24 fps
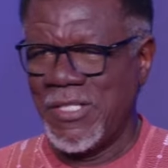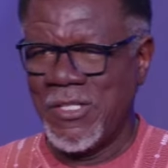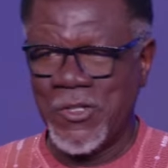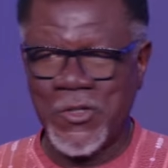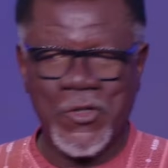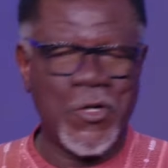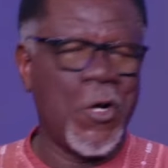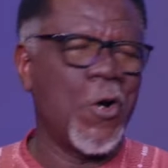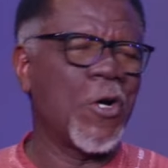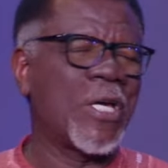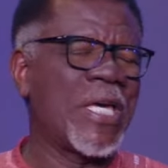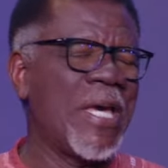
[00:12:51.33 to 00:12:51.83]

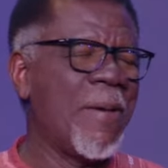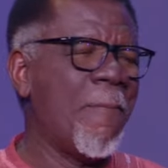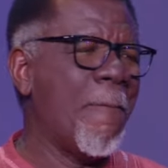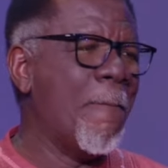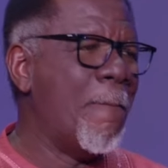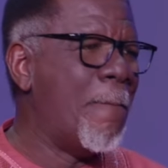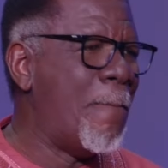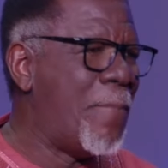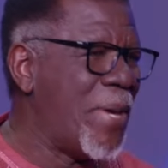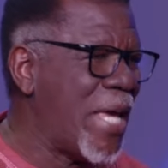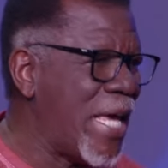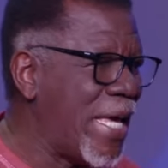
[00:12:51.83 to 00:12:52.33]

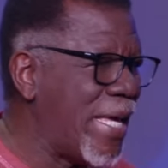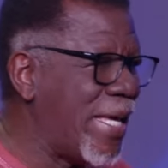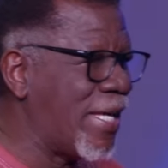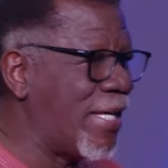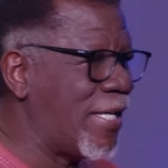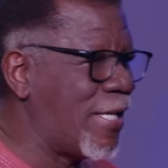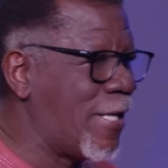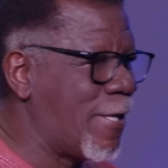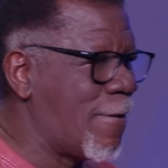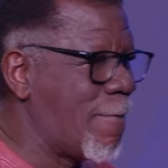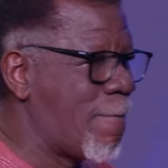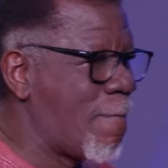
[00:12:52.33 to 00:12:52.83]
Talking
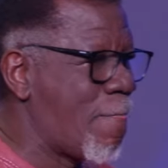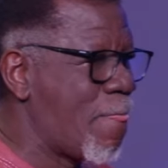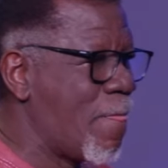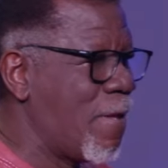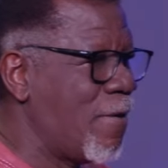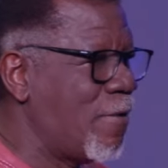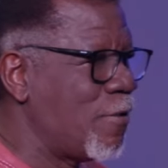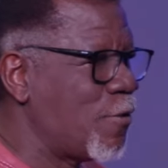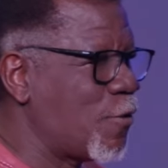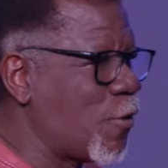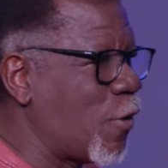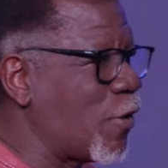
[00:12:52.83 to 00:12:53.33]
big,
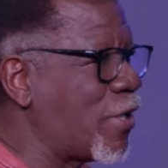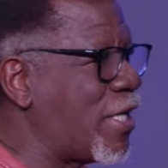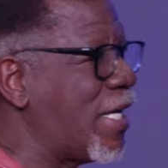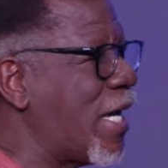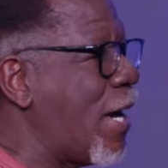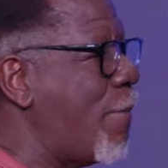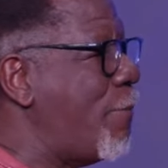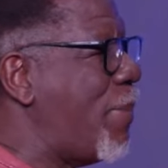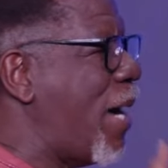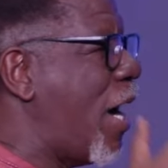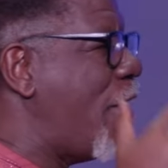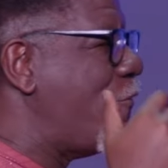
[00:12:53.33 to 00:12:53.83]
talking
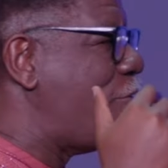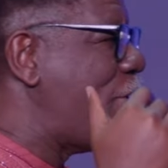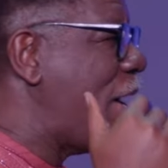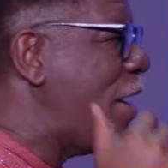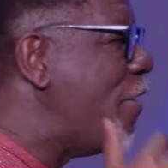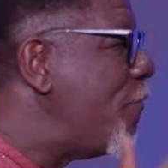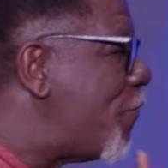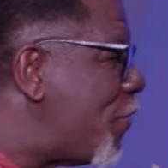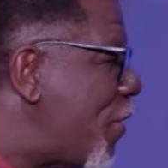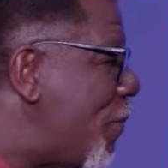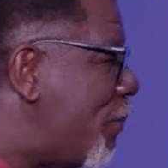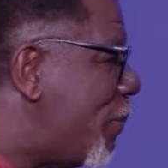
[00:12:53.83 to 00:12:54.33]
above
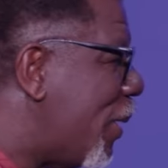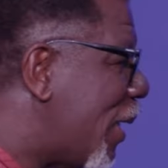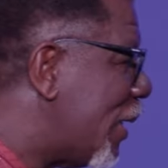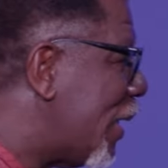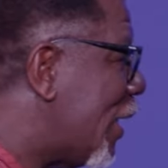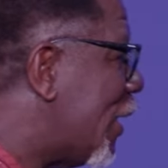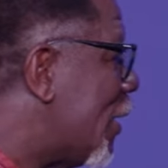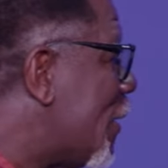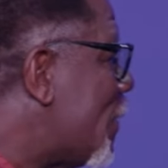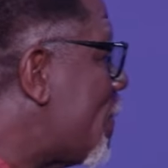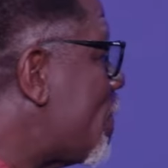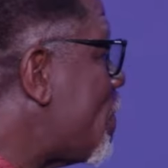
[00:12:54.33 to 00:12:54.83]

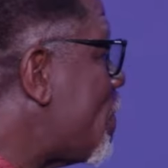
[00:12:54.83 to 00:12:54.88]
everybody,